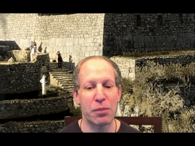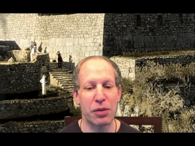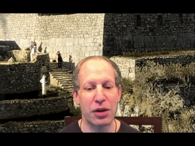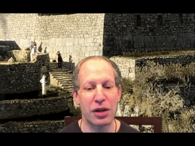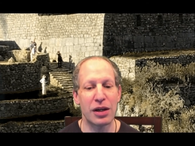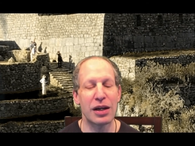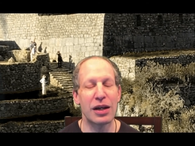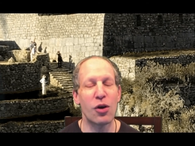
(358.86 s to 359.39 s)

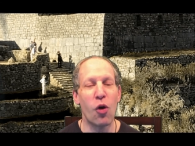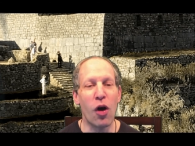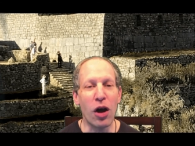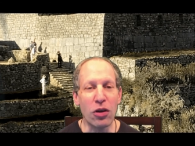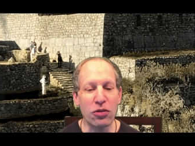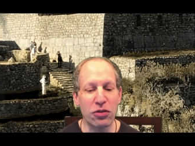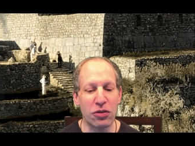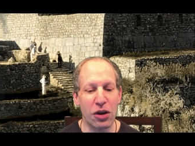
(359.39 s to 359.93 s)
but it
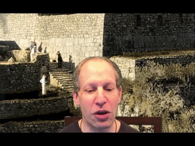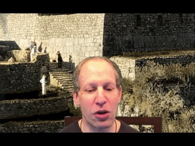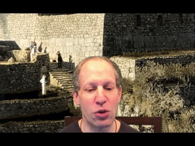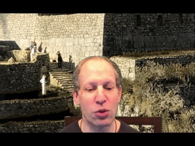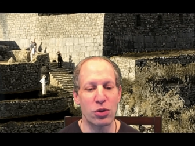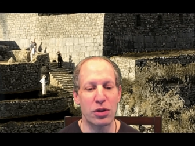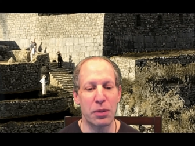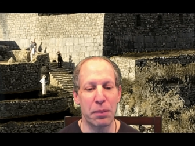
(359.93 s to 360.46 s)

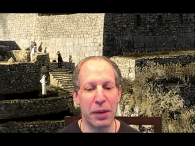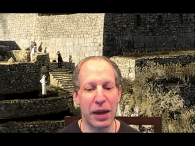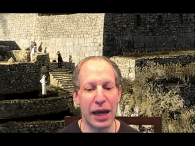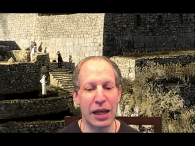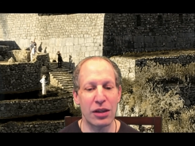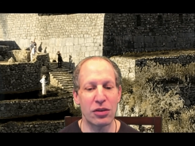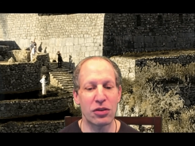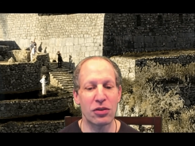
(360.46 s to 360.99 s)
also
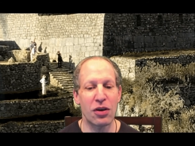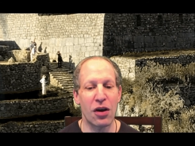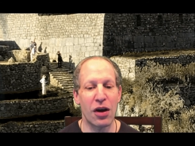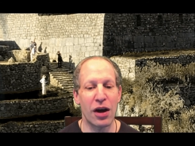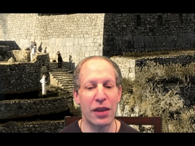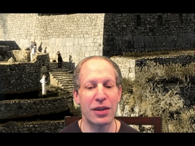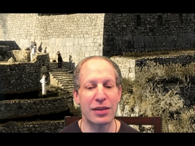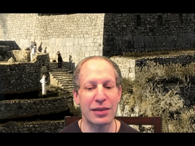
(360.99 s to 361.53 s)
depends
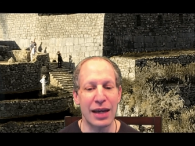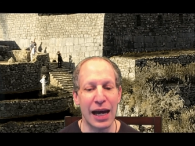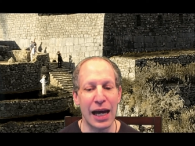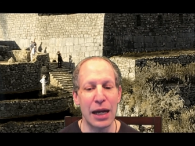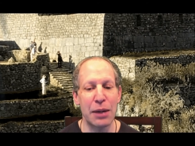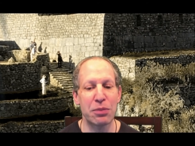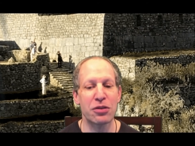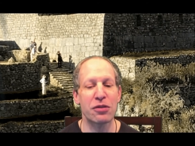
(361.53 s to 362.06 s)
on the
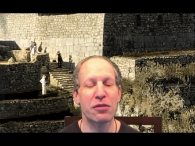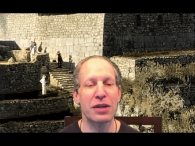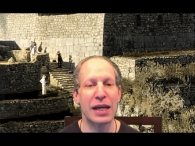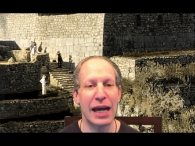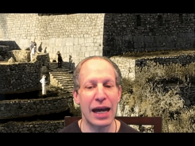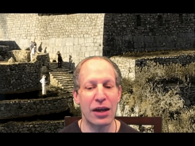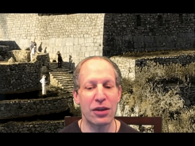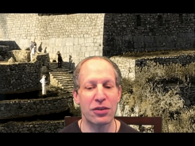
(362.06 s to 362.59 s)
types of
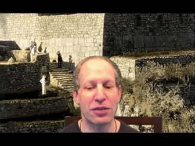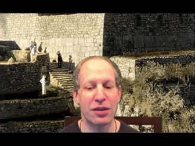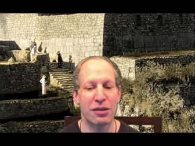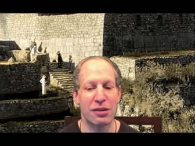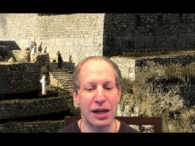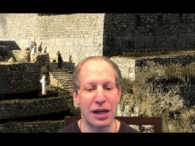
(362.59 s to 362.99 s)
accounts that